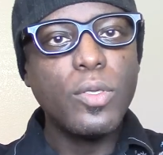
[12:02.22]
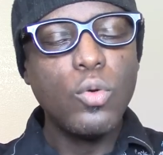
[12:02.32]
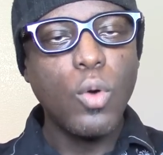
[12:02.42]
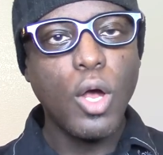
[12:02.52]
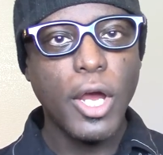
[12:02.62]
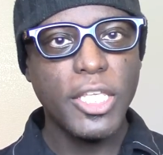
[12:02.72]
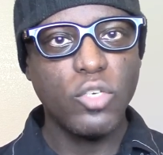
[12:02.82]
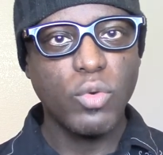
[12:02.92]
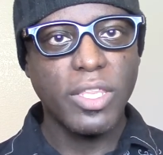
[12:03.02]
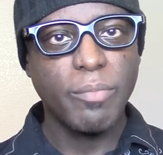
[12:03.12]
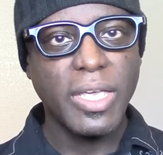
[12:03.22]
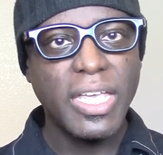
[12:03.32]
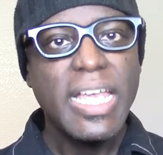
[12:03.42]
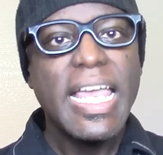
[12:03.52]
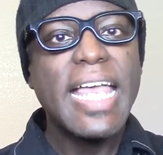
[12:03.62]
who argue with me
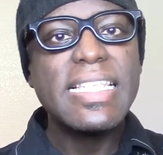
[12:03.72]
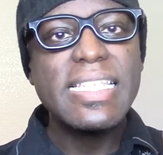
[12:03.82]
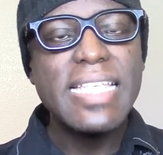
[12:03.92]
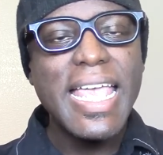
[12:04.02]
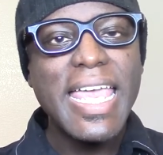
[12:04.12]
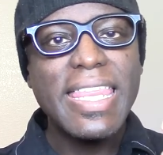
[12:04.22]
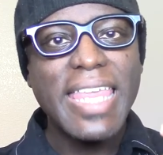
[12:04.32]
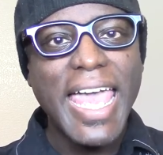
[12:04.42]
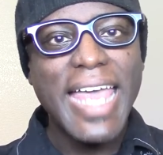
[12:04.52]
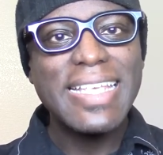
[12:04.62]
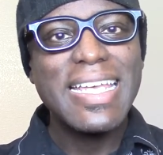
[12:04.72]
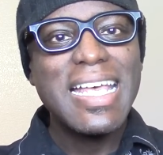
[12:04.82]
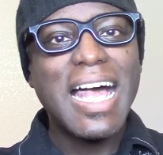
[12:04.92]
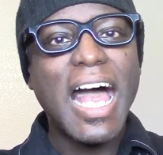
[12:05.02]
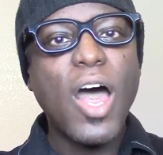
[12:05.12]
and say that
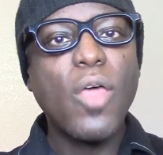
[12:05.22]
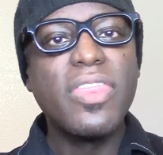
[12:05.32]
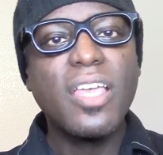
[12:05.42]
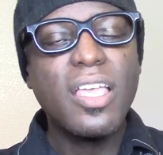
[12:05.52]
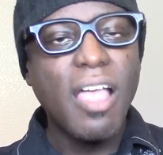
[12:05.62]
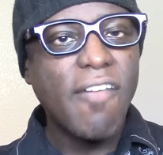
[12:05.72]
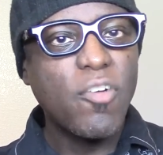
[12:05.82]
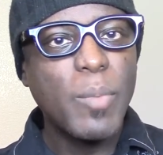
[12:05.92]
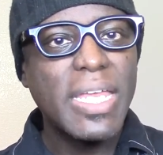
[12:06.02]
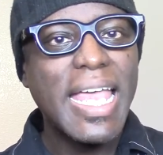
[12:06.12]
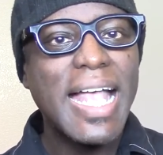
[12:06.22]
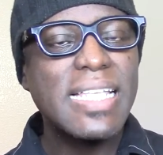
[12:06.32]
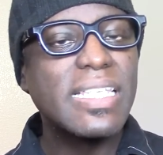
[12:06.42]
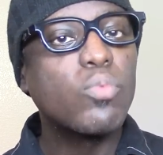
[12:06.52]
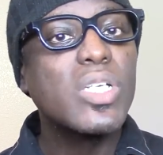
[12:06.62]
the government
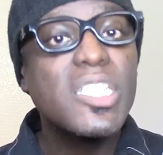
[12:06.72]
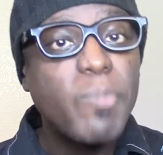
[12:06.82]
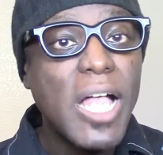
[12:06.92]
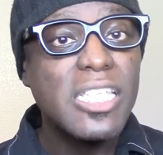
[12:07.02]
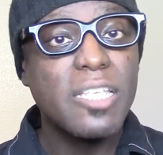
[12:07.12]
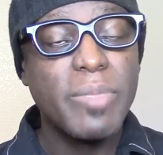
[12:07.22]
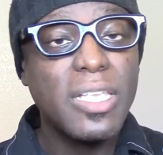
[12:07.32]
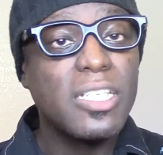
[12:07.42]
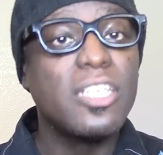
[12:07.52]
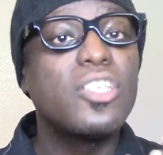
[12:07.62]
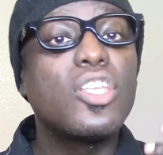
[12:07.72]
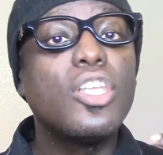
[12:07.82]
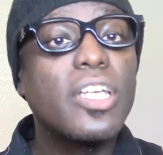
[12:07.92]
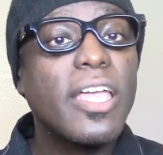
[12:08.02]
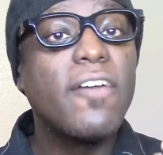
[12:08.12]
has a responsibility to
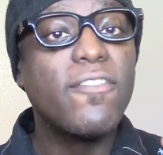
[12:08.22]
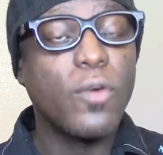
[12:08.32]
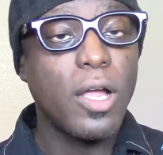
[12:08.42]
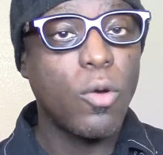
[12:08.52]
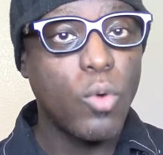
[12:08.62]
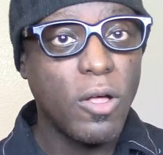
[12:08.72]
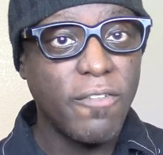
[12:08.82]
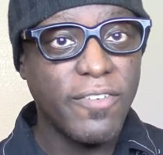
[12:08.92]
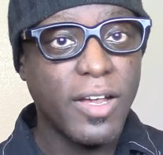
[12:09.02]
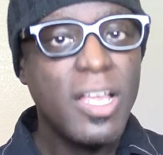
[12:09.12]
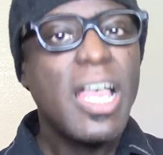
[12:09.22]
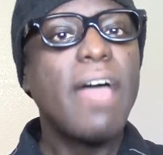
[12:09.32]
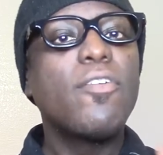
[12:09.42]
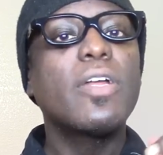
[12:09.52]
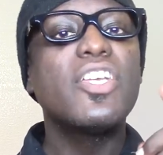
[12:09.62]
look out for our welfare,
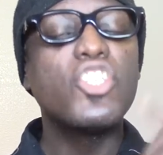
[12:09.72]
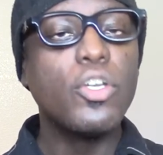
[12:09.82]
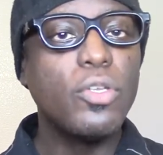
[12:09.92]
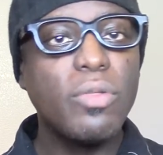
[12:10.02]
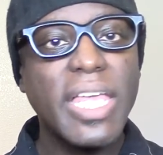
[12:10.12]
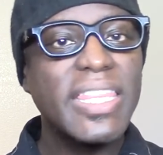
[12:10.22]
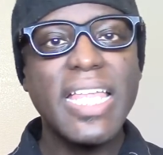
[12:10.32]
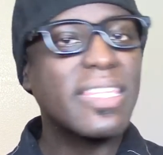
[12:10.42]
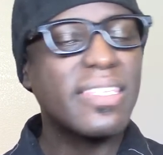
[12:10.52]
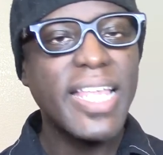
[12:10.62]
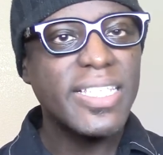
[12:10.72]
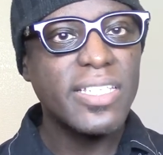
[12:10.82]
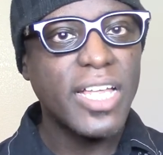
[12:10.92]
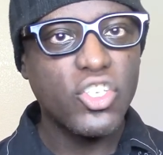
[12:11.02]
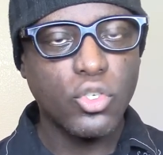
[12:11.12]
I've already shown you that's
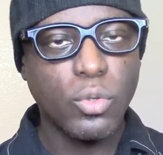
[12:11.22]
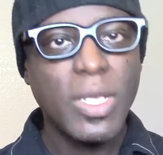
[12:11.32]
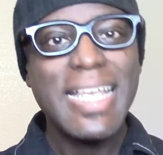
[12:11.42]
not true.